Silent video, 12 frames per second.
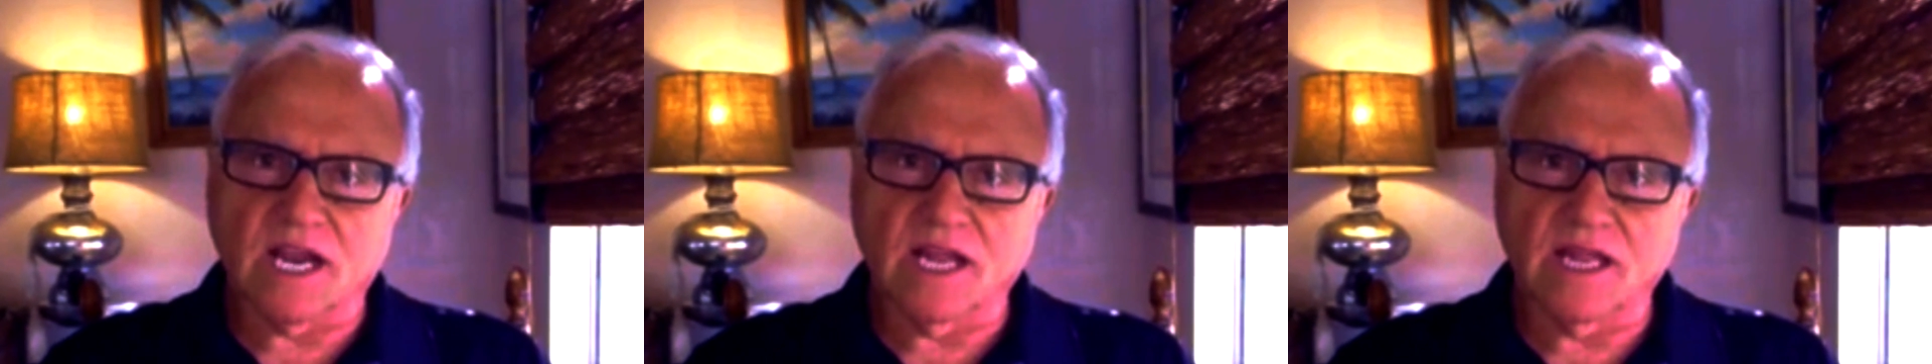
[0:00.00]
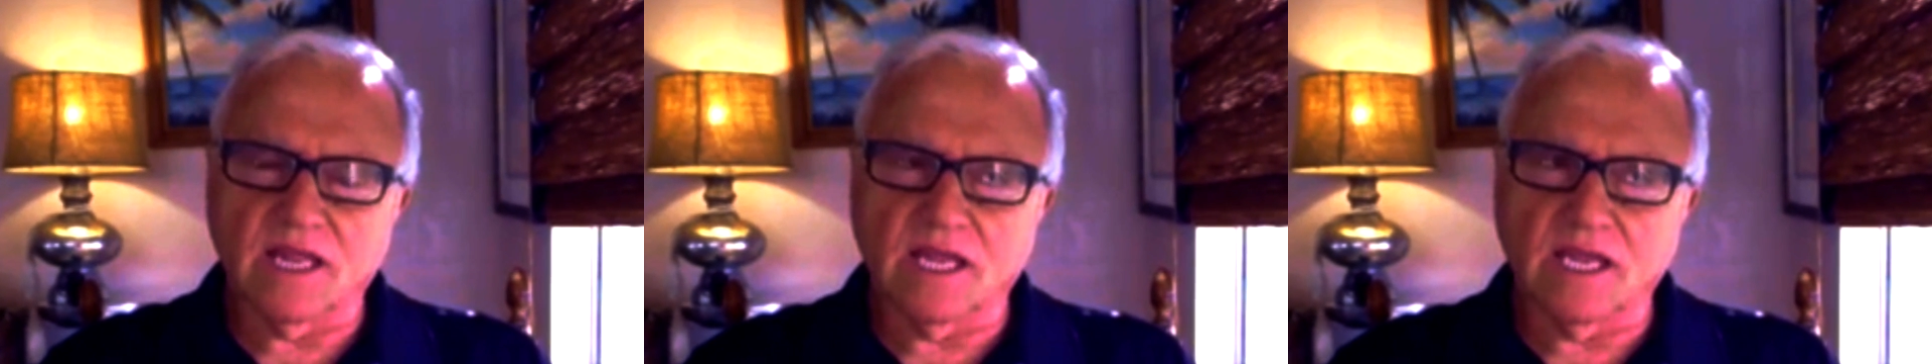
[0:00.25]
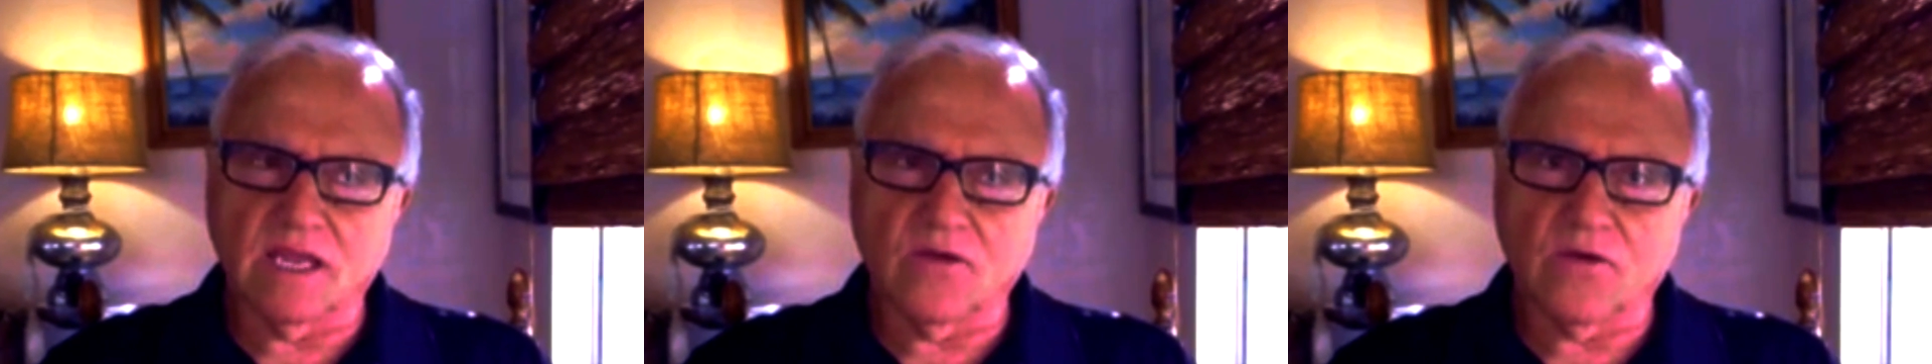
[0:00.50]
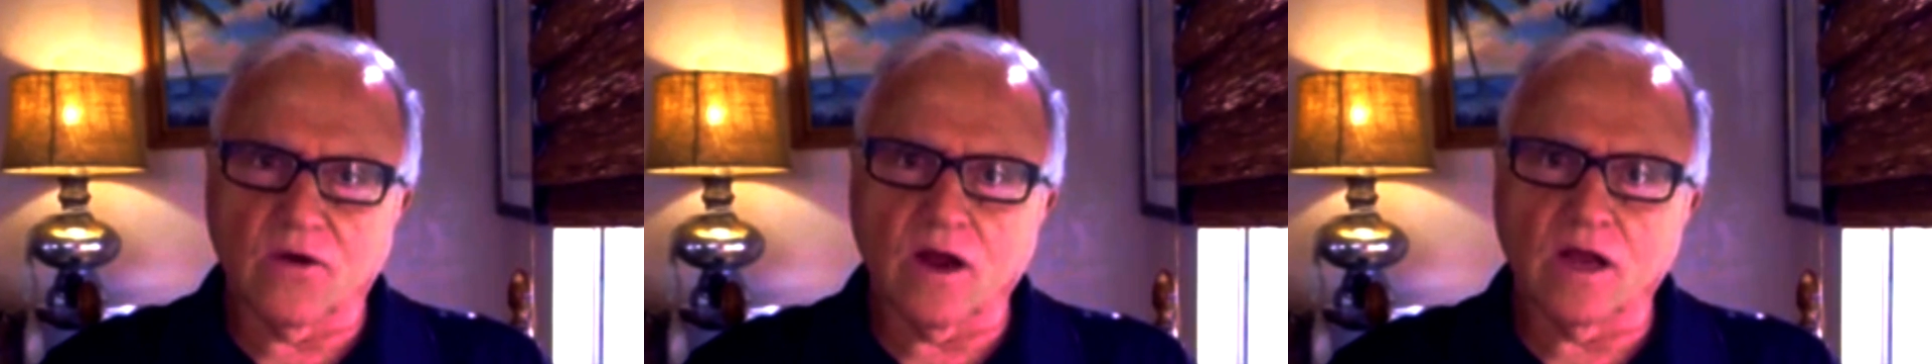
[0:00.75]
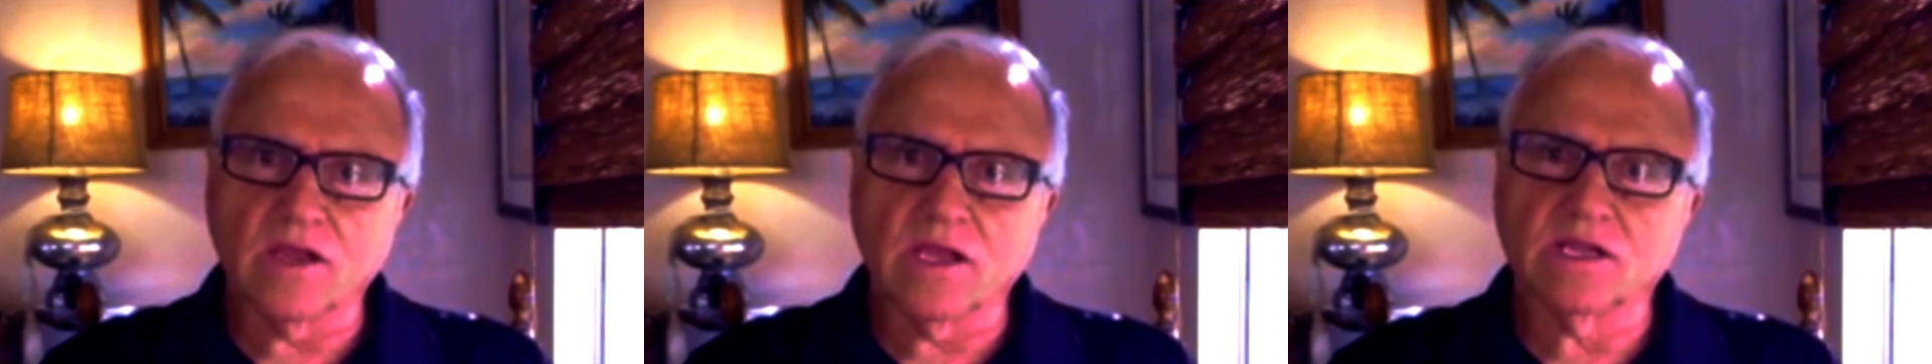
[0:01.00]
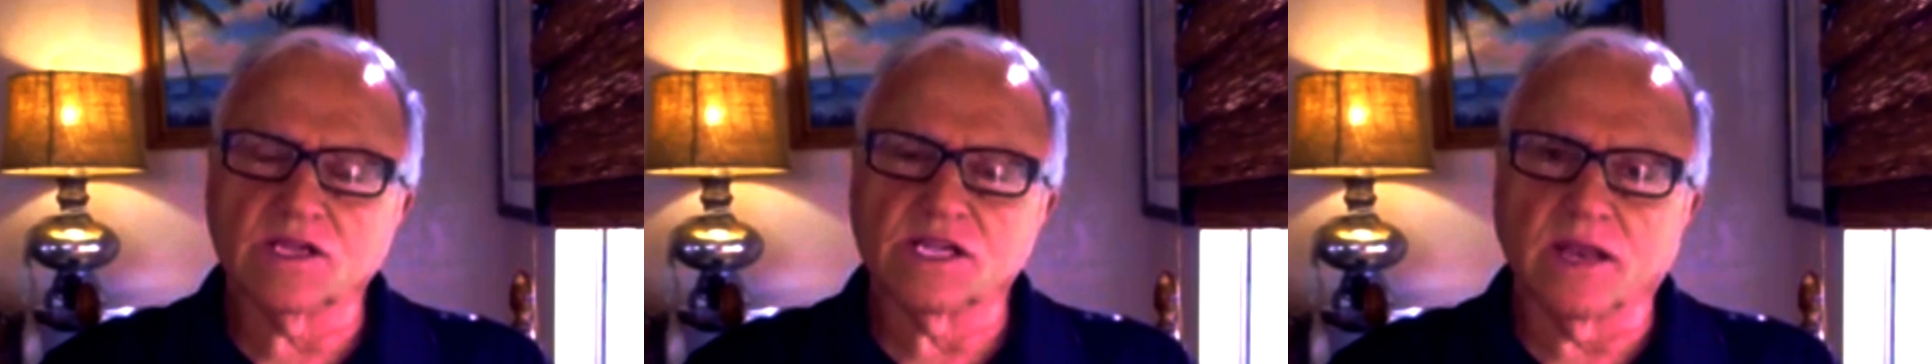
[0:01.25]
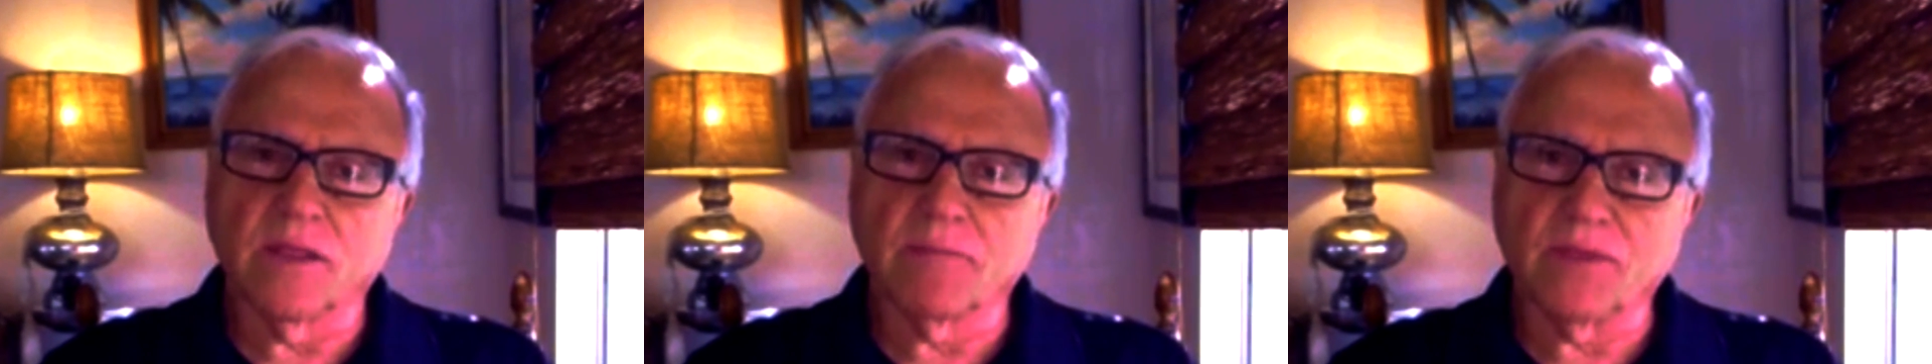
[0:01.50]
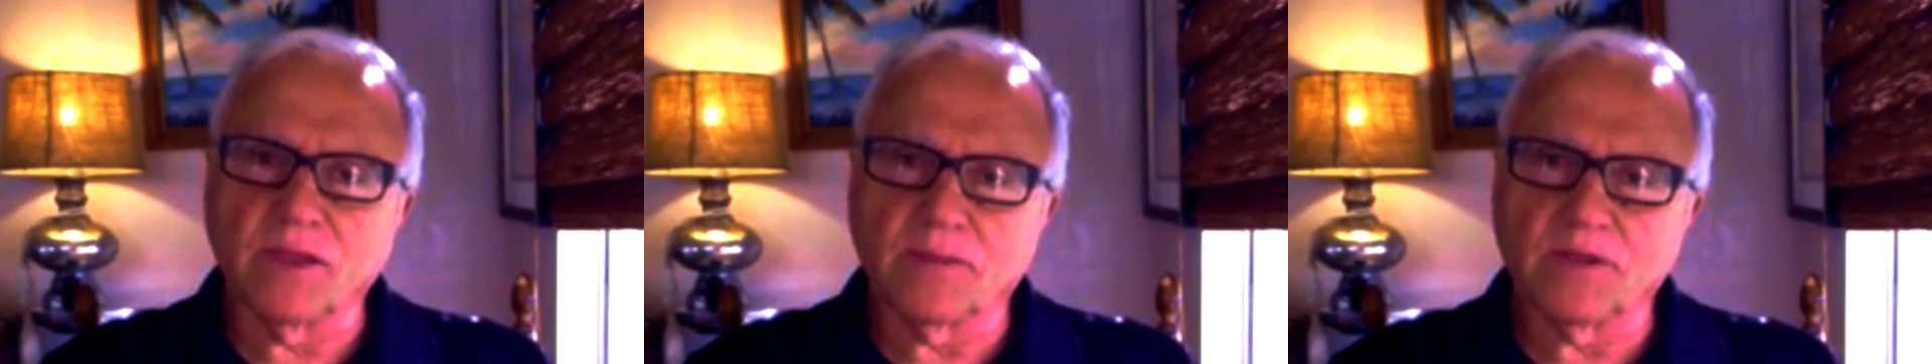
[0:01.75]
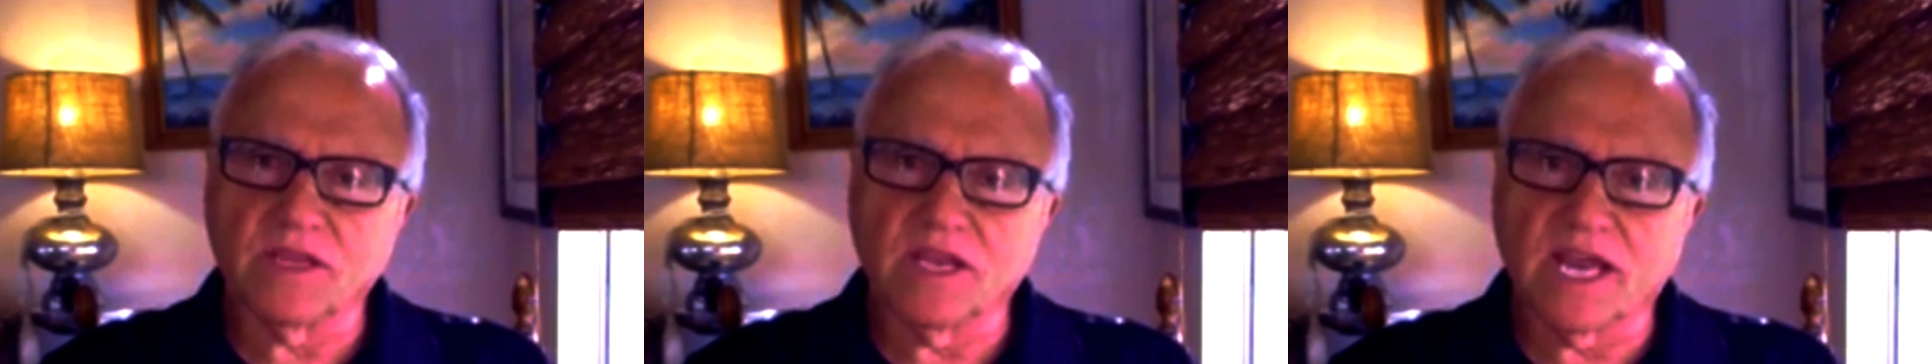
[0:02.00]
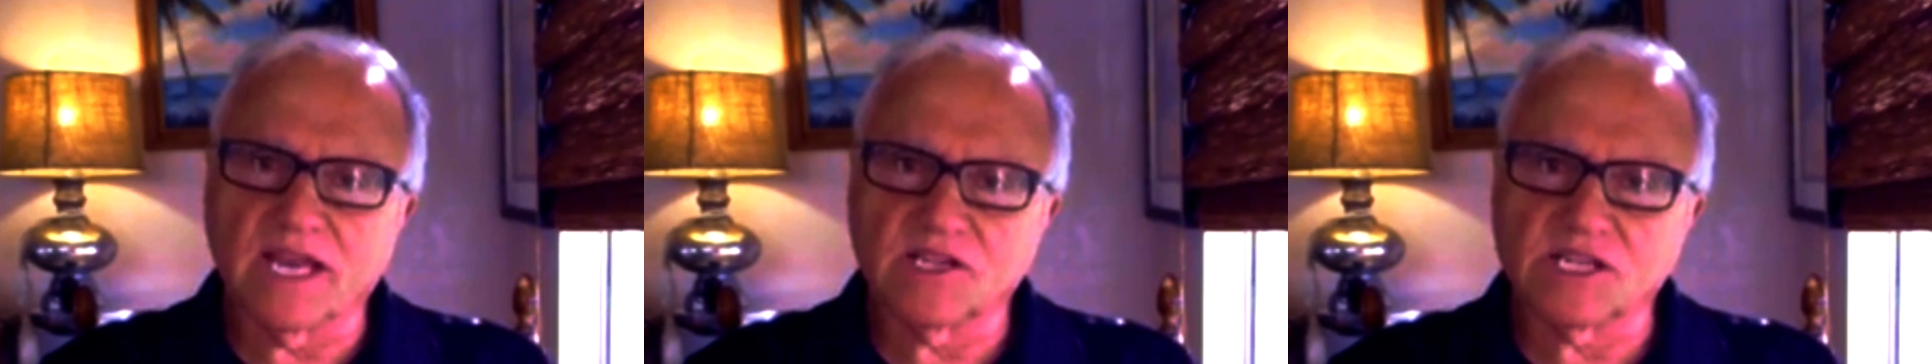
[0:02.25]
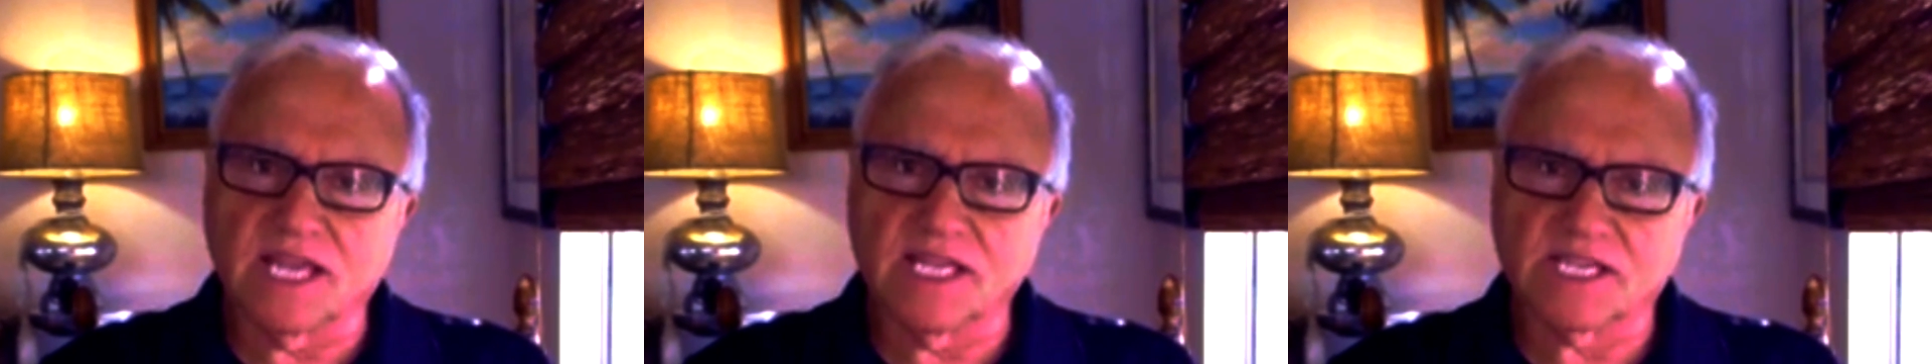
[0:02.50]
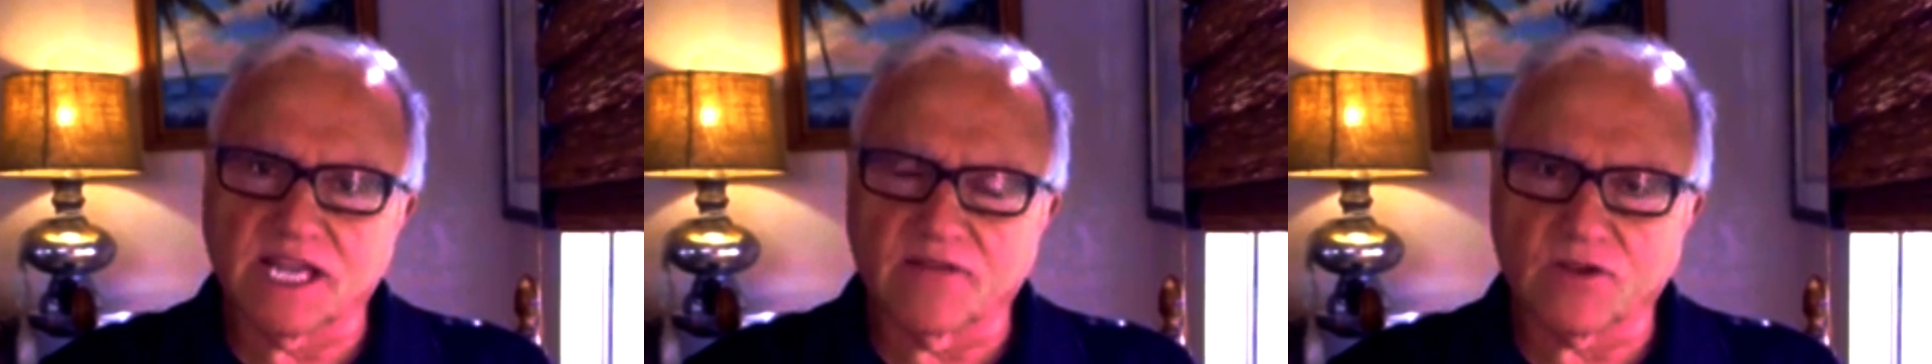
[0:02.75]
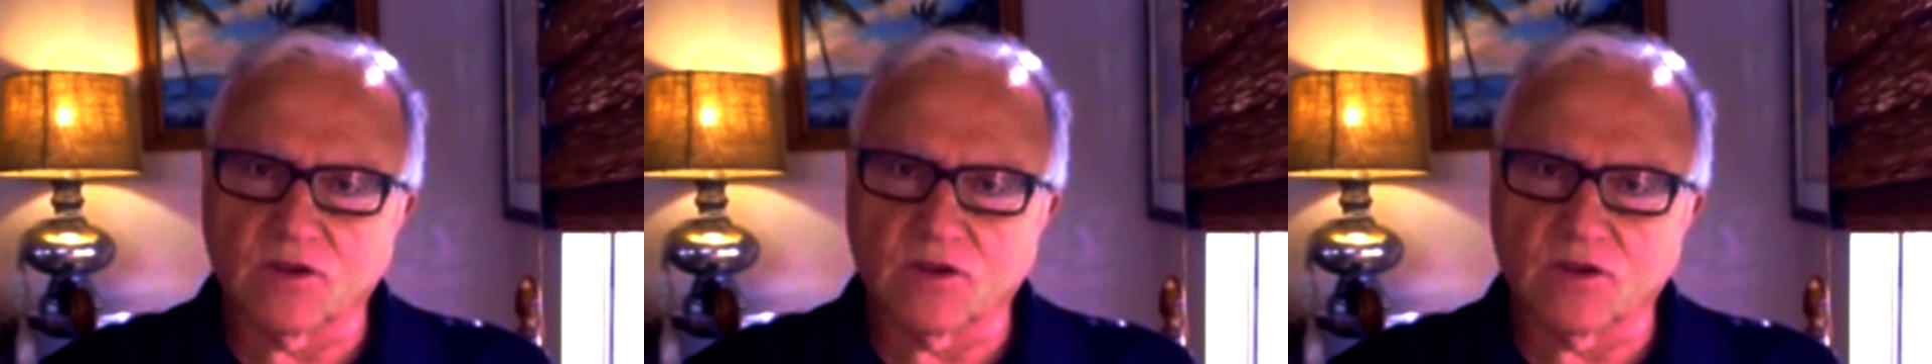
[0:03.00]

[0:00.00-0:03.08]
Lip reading: that I think your audience and the people in the United States have